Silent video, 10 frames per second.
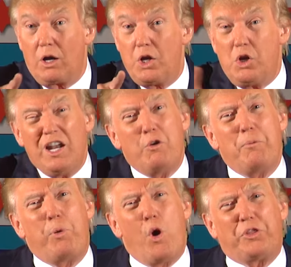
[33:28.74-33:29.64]
Are you going to
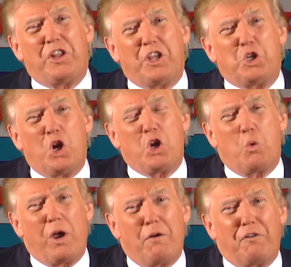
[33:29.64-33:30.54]
report that they turned
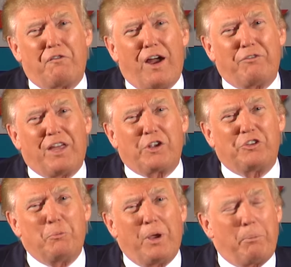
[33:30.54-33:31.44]
away over
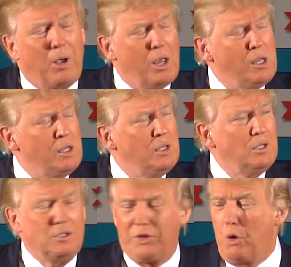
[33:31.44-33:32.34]
5,000 people?
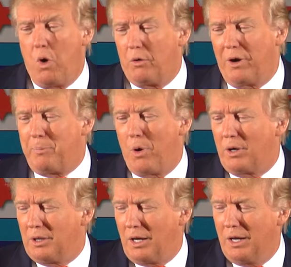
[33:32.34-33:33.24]
they won't
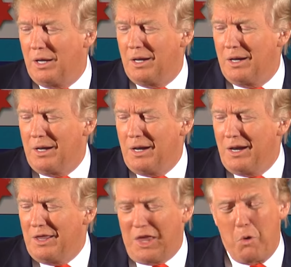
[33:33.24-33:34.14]
report that.
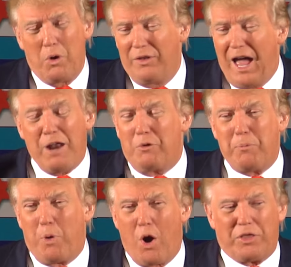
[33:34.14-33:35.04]
They will not
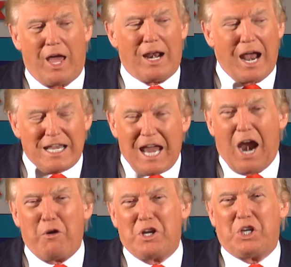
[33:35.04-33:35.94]
report that. I
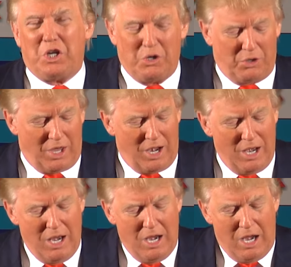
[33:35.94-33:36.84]
guarantee you that.
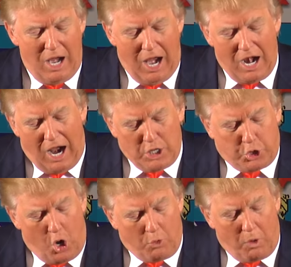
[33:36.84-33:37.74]
And I
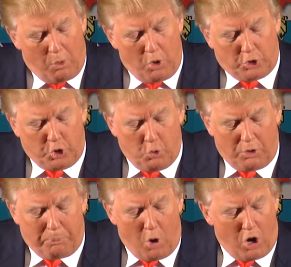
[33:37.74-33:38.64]
thought what we'll do
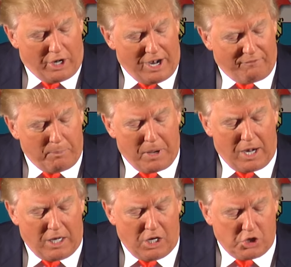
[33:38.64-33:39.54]
with Paul and
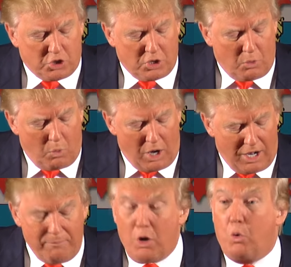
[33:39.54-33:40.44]
everybody is while
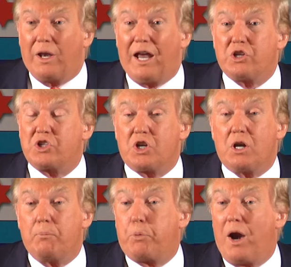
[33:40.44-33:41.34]
I'm here, we'll ask
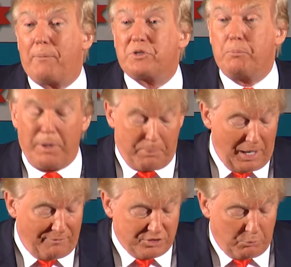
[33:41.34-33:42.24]
uh, perhaps some
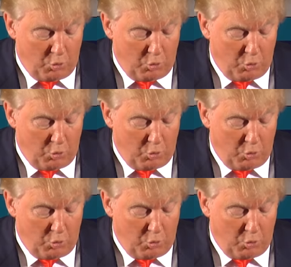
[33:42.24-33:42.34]
people have some